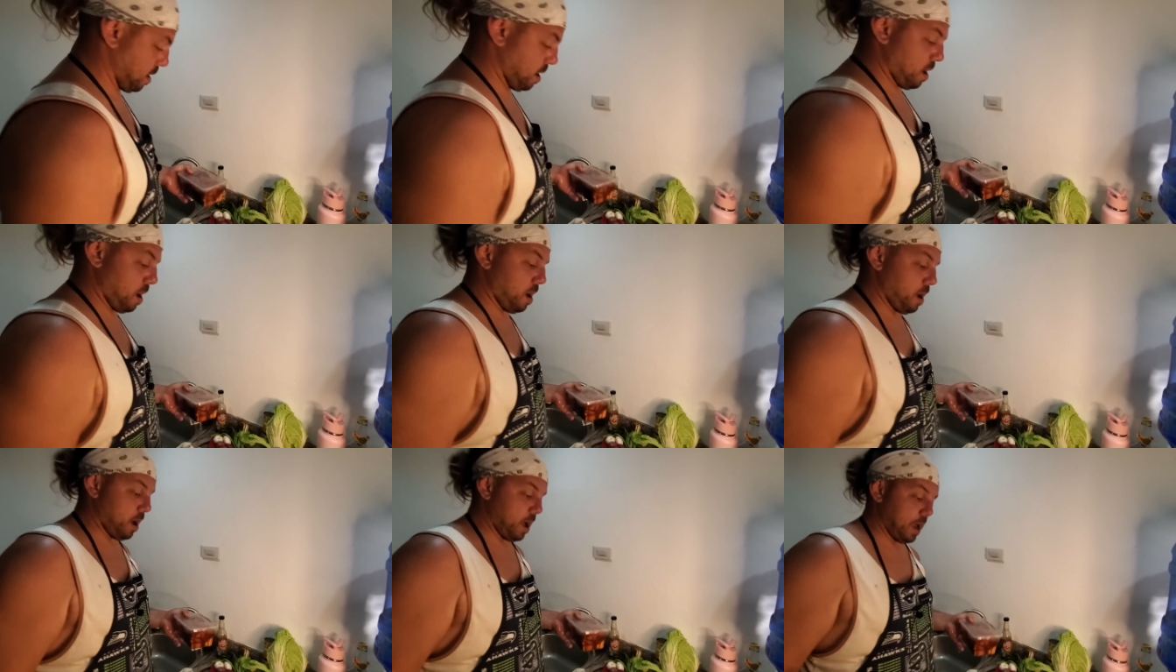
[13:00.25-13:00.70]

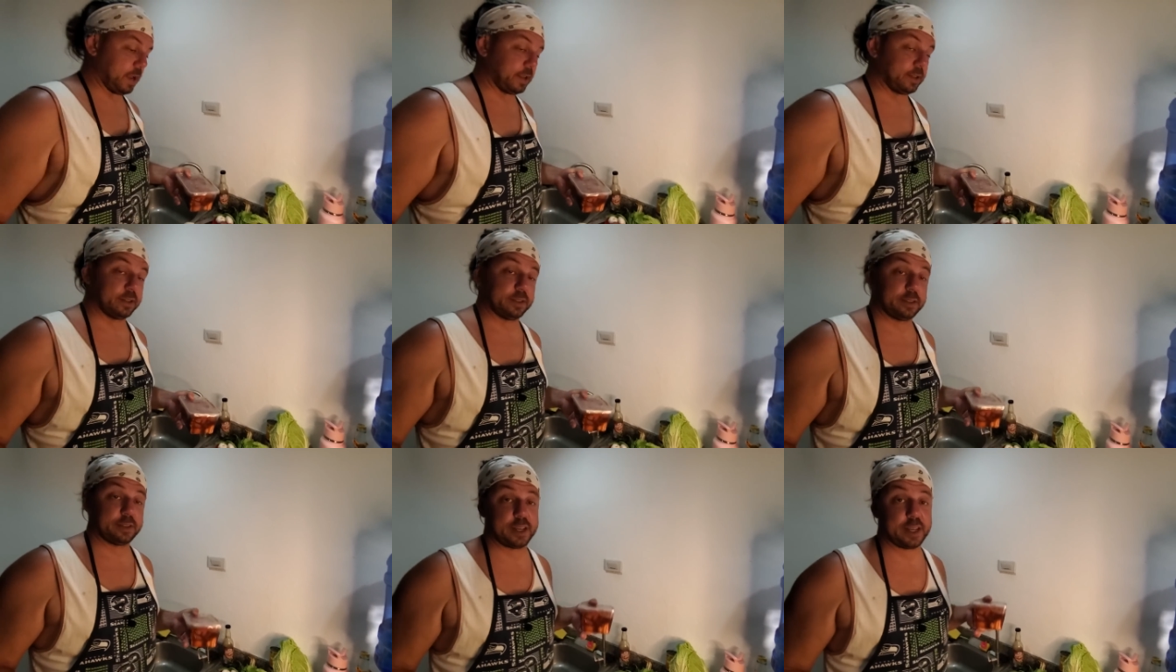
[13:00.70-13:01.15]
All right,
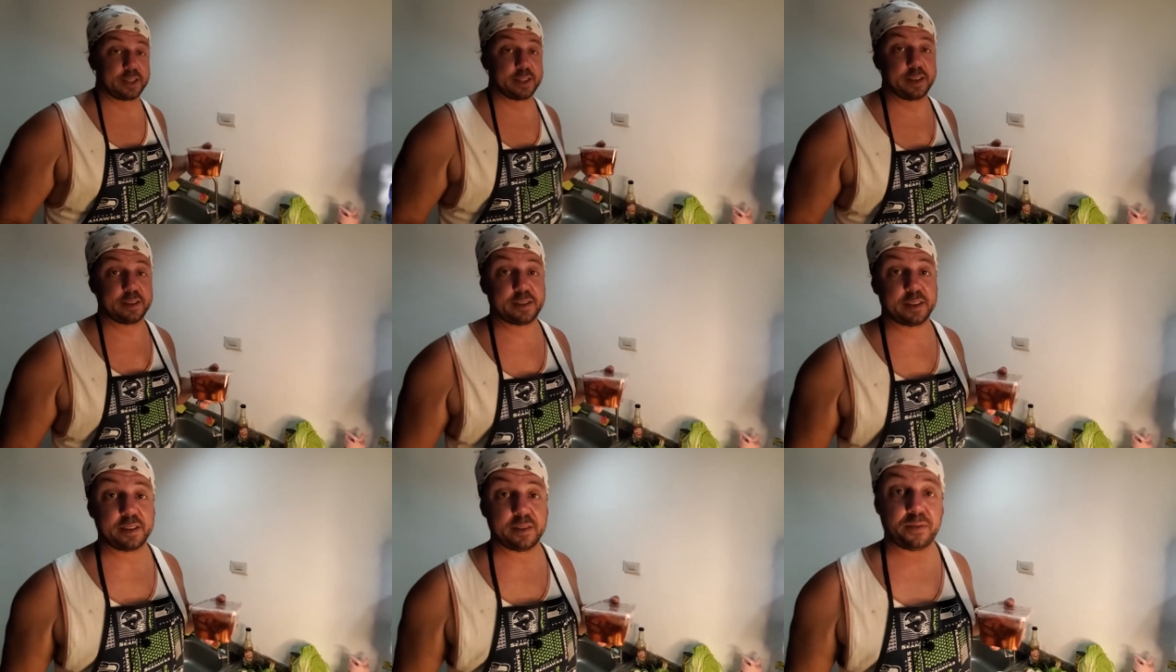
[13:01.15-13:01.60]
we'll set
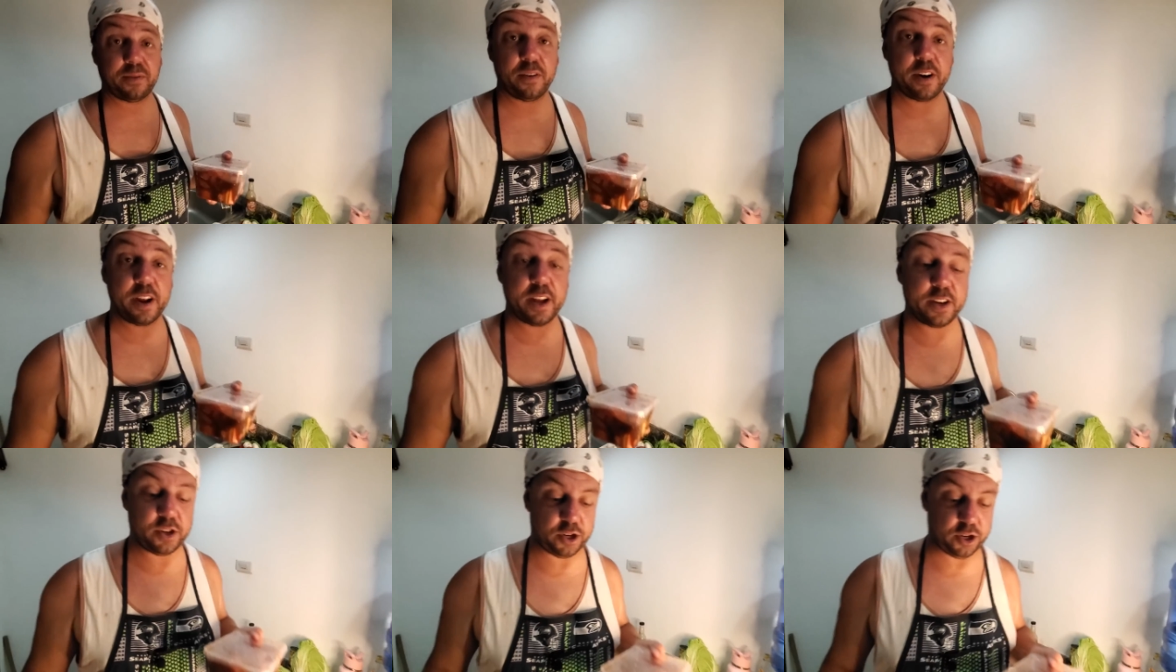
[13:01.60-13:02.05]
this in the
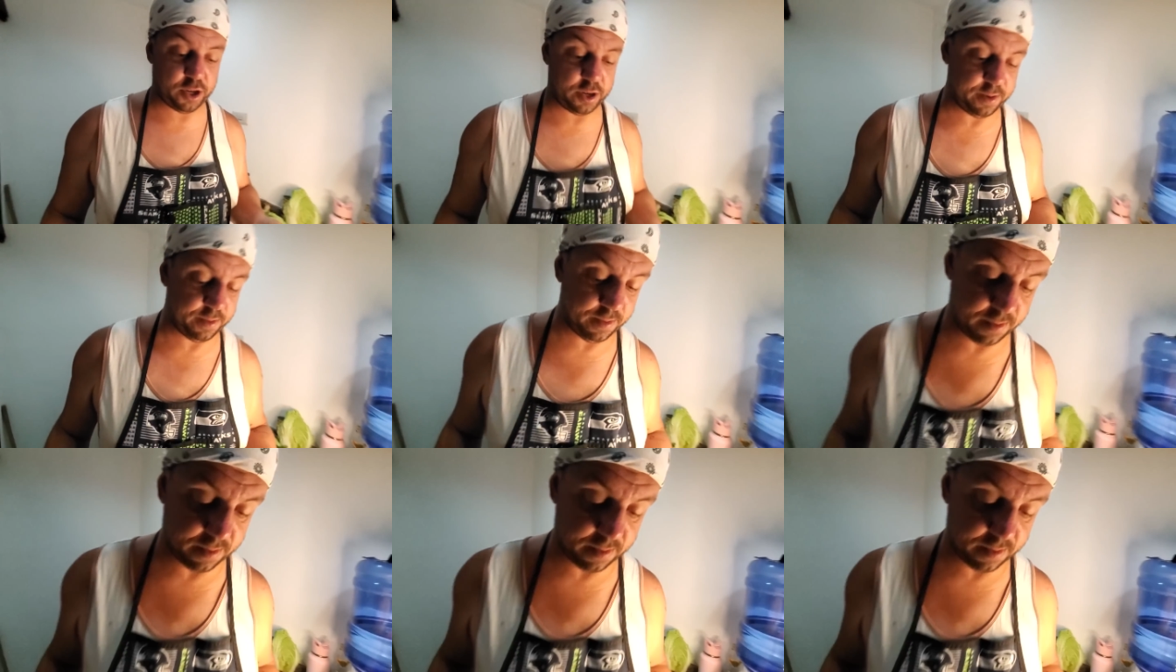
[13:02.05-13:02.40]
fridge.